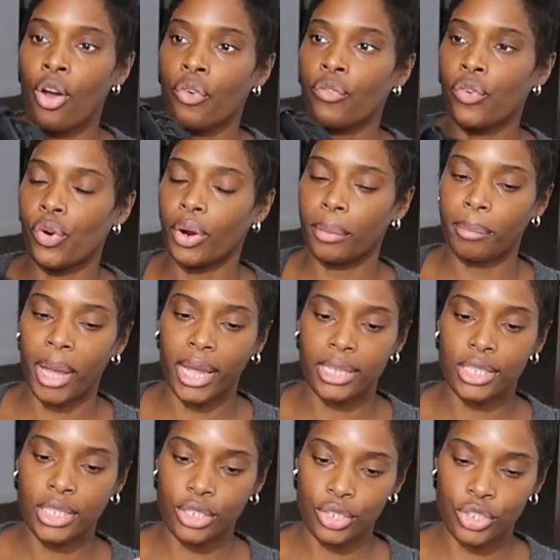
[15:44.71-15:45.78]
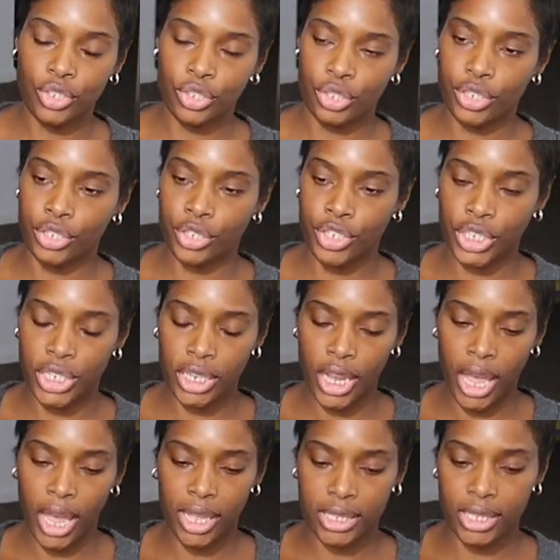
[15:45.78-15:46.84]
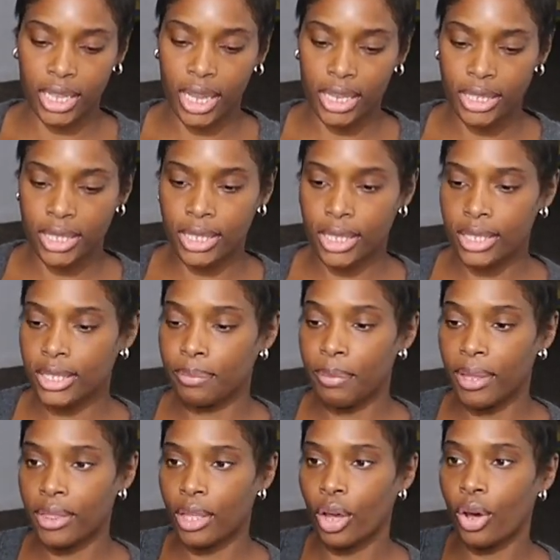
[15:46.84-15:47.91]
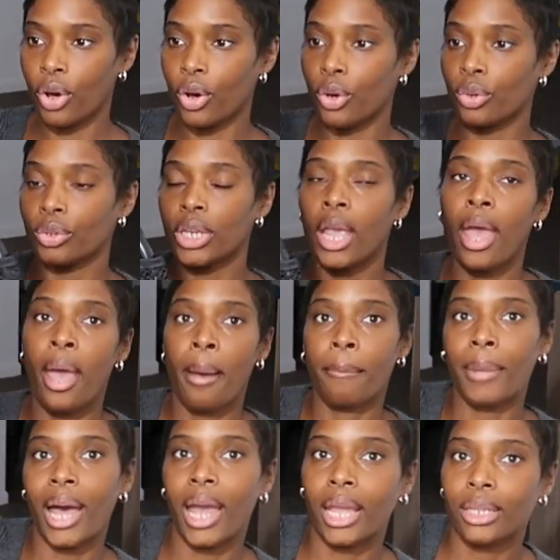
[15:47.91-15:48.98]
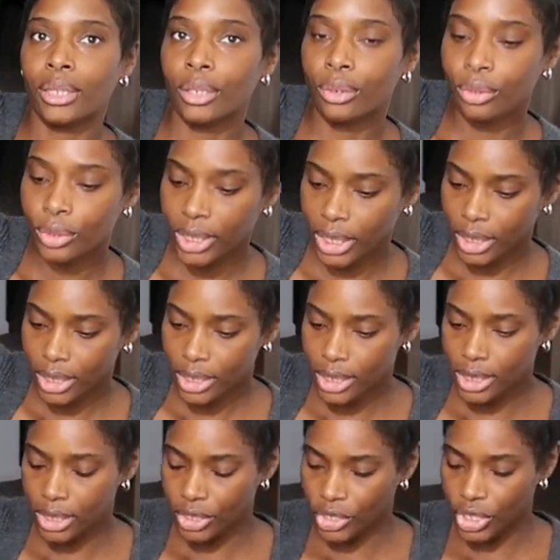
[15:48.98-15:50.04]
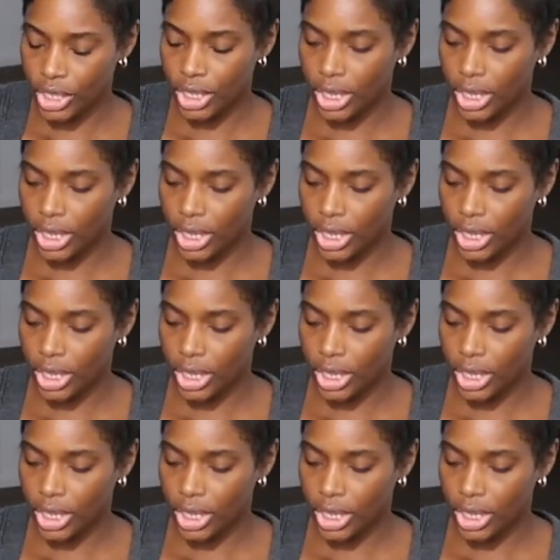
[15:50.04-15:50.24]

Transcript: for my sister. She has a 6-month-old. My little niece, she